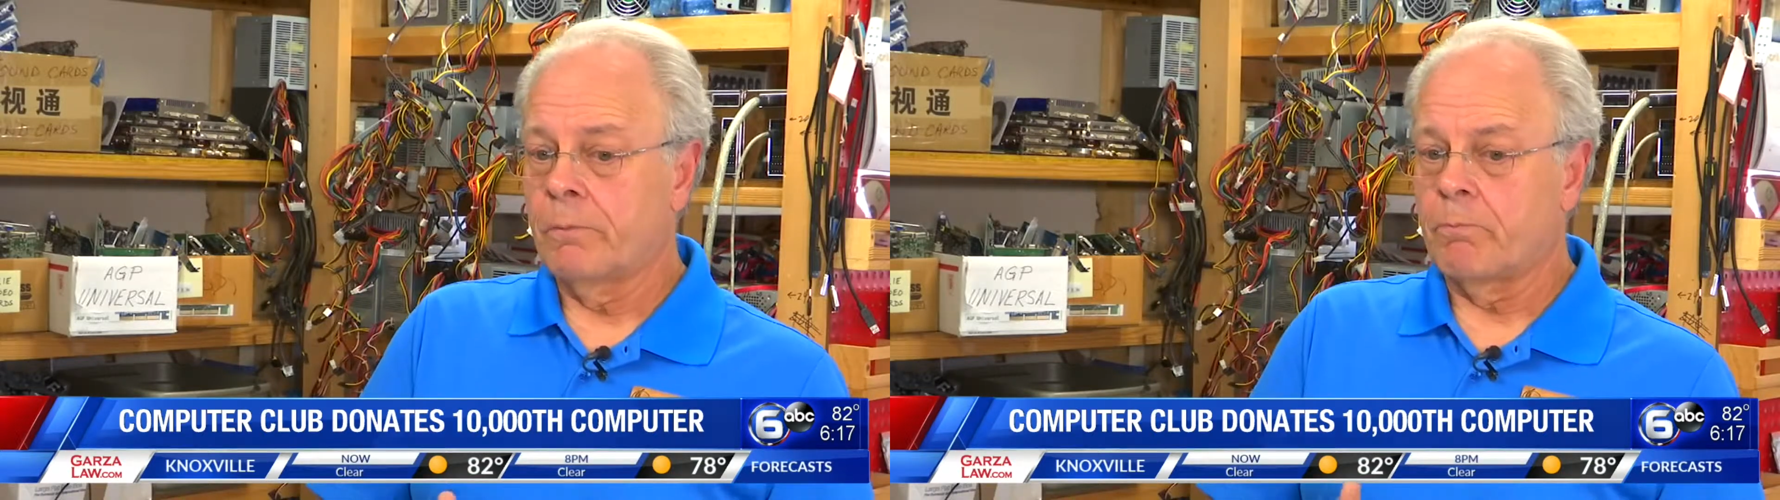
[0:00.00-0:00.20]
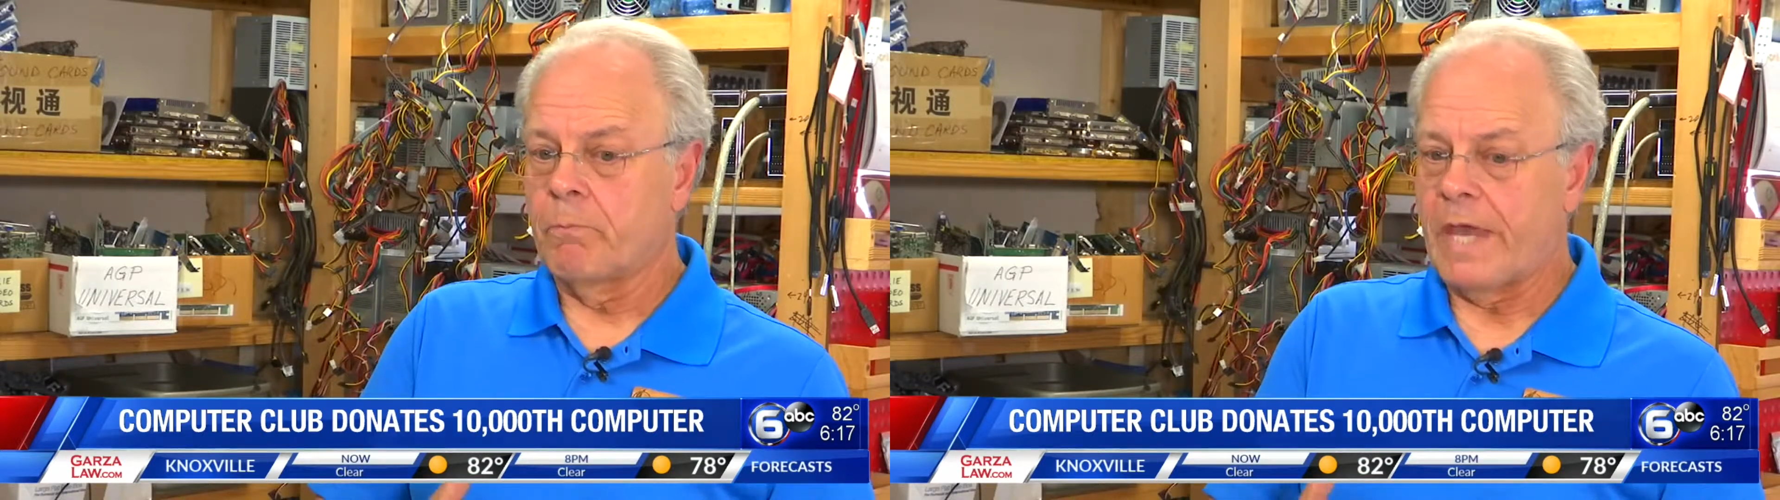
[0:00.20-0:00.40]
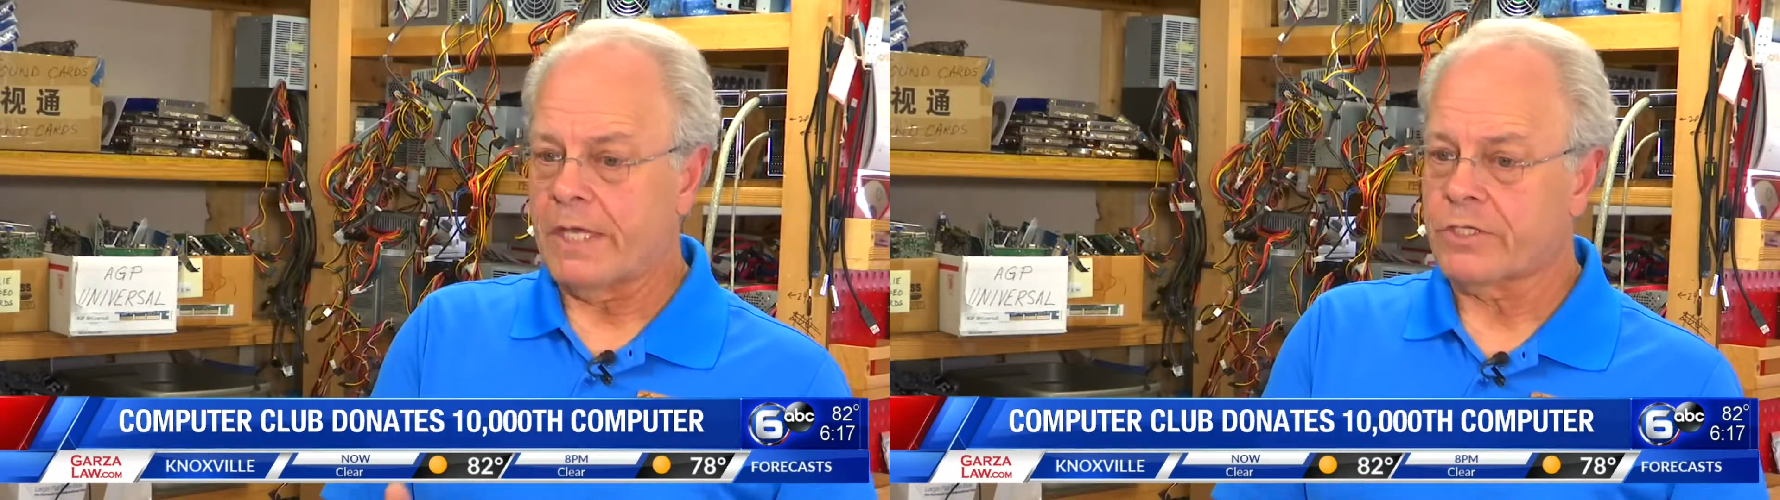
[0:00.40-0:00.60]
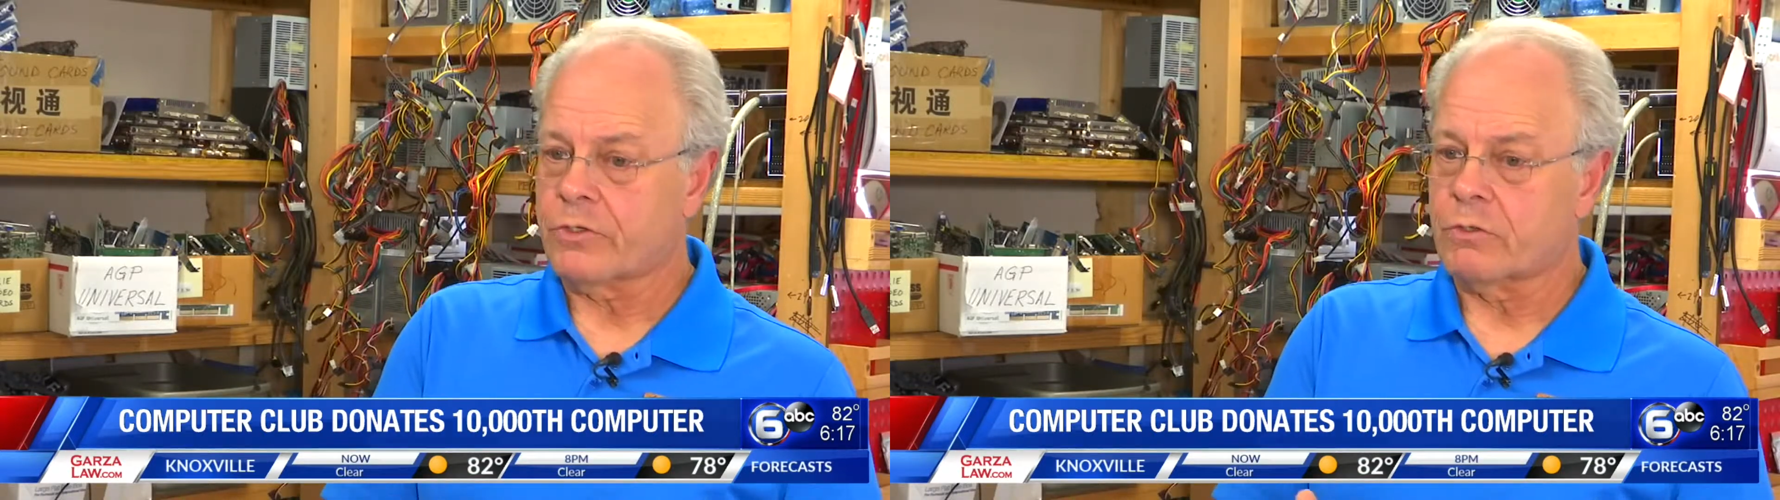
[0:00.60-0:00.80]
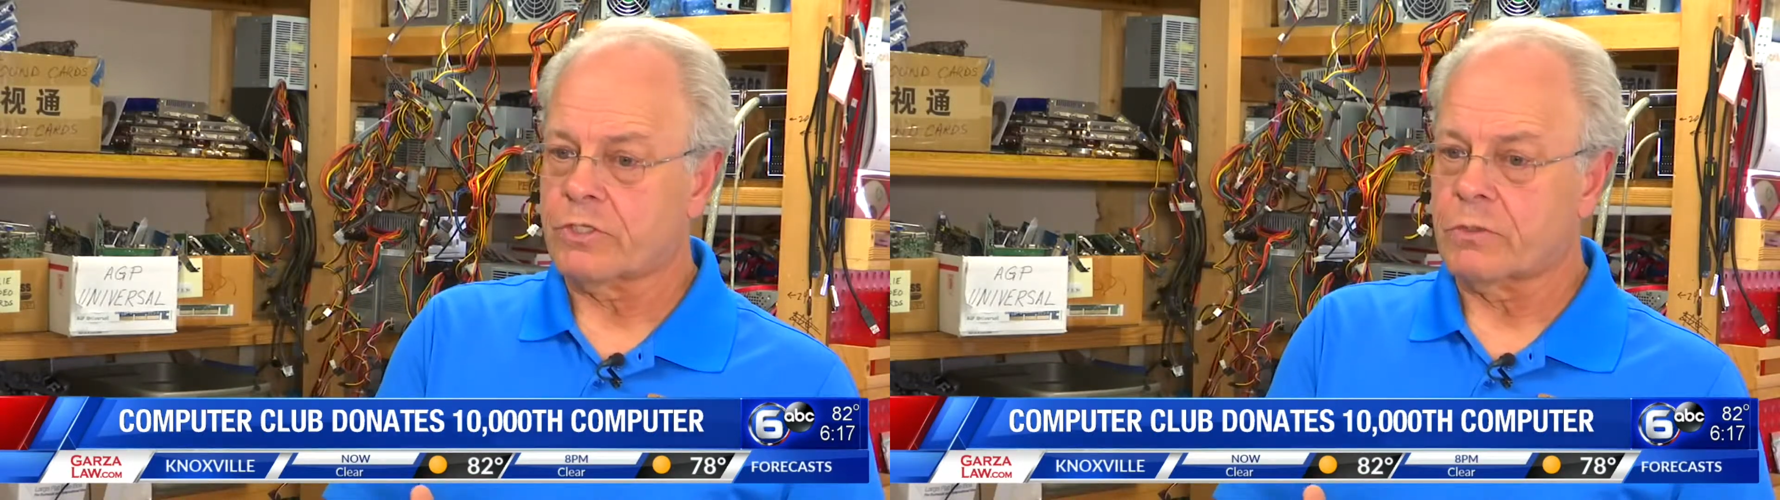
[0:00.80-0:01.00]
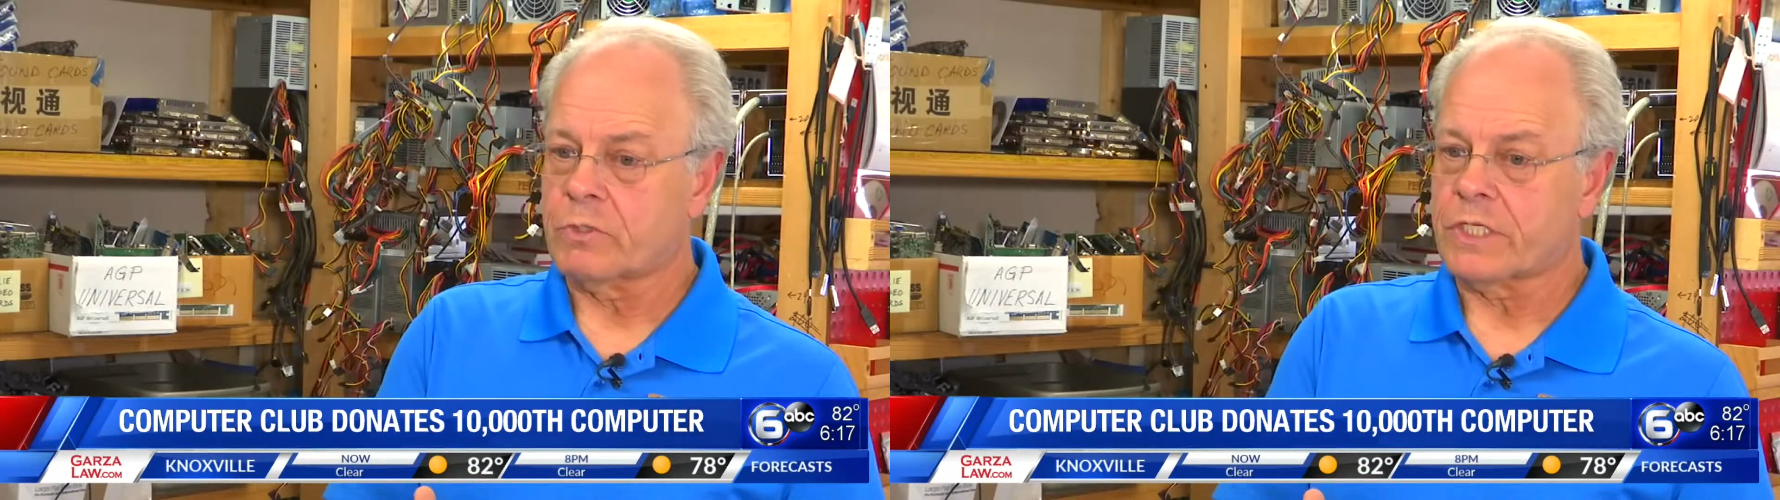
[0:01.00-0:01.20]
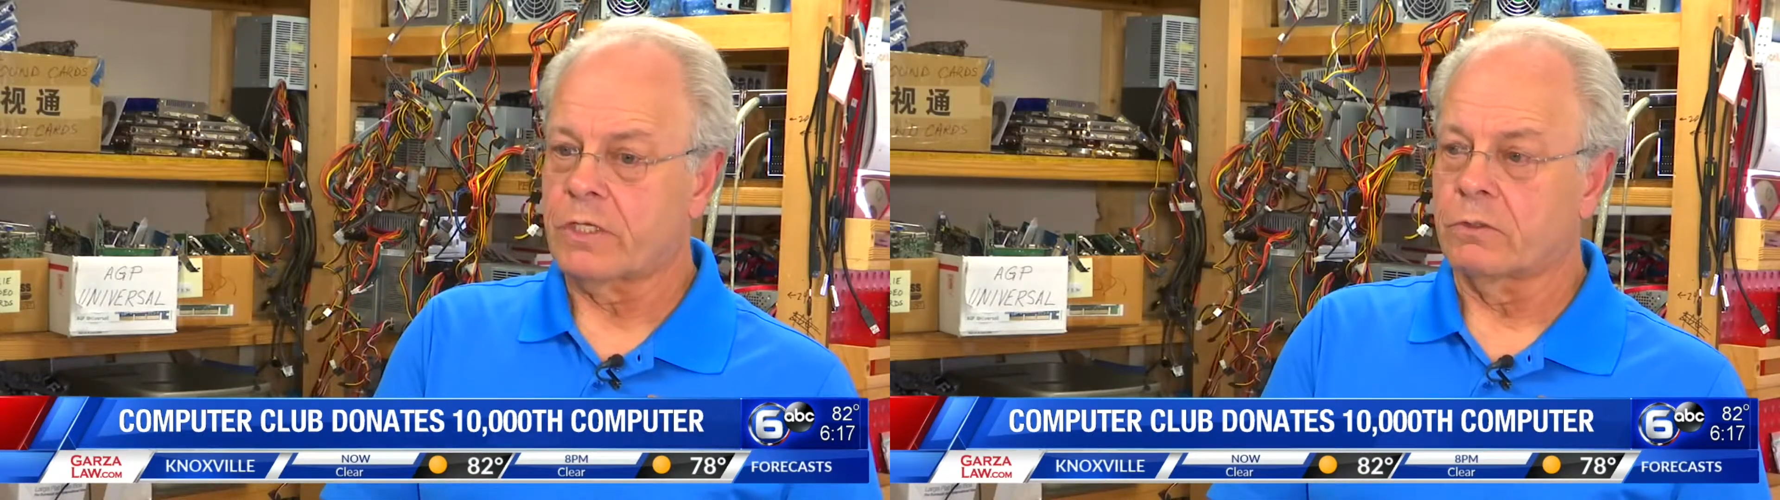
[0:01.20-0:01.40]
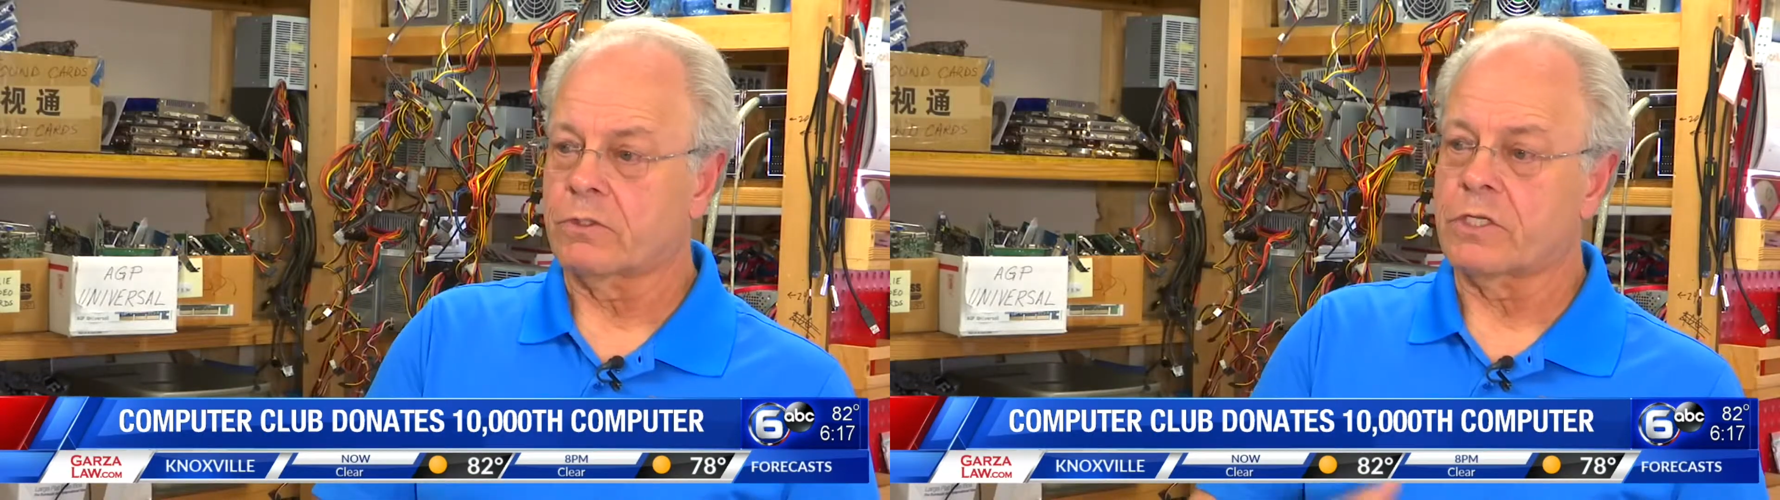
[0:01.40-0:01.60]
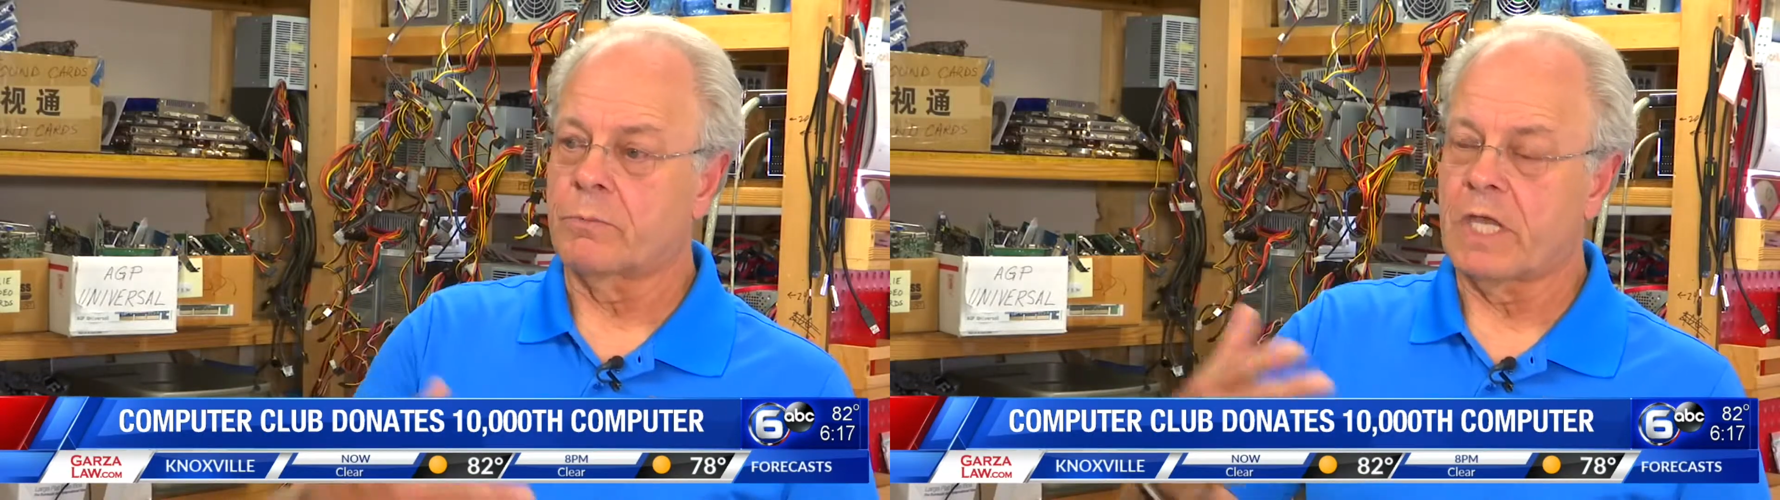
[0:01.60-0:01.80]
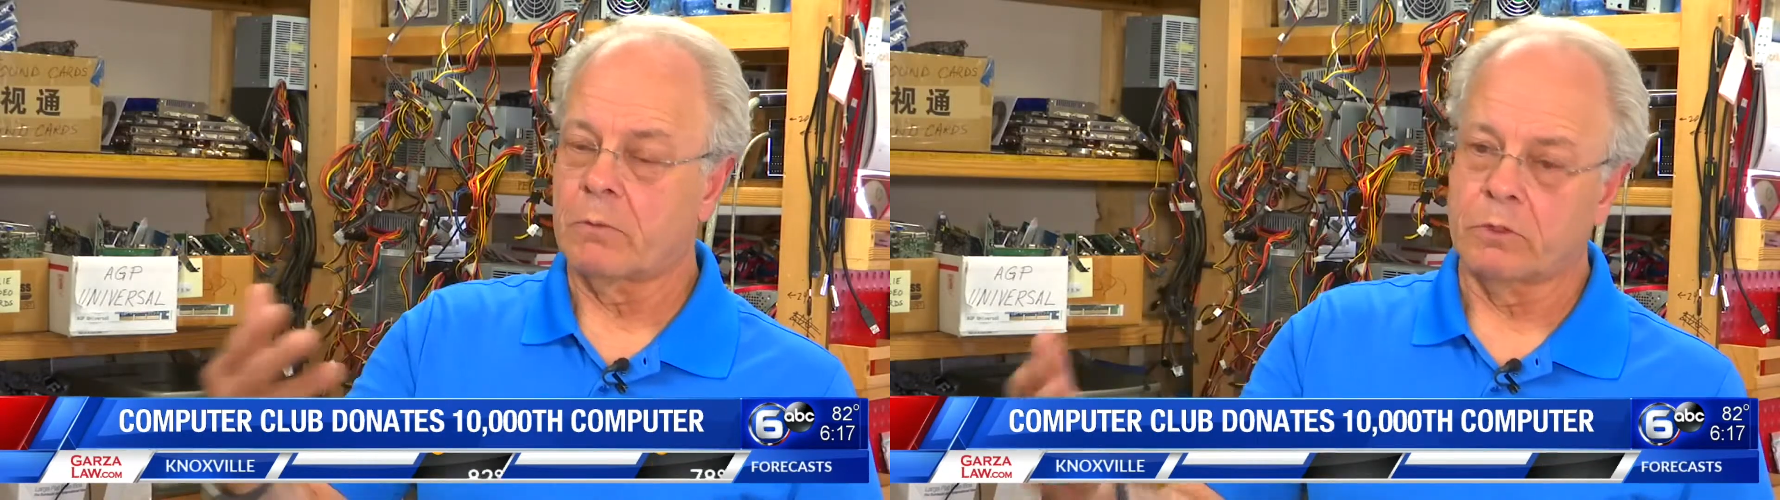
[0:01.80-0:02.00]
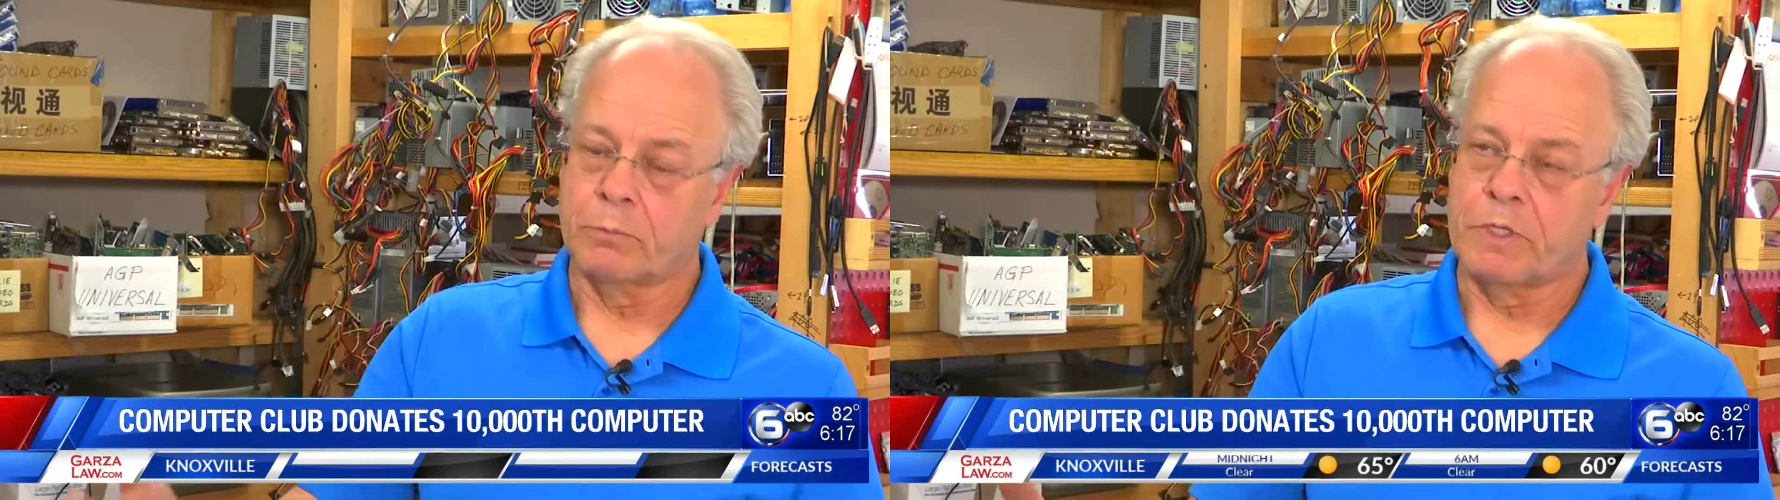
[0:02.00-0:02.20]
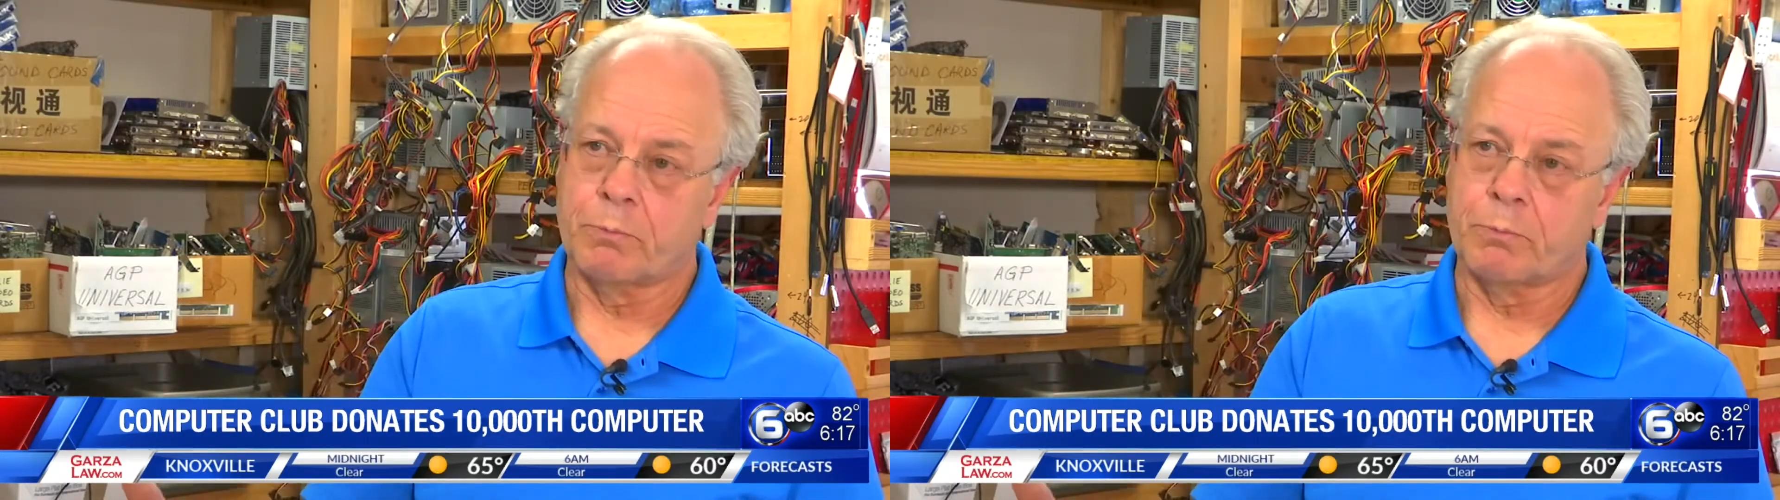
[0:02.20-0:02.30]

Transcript: mastered some skills to be able to be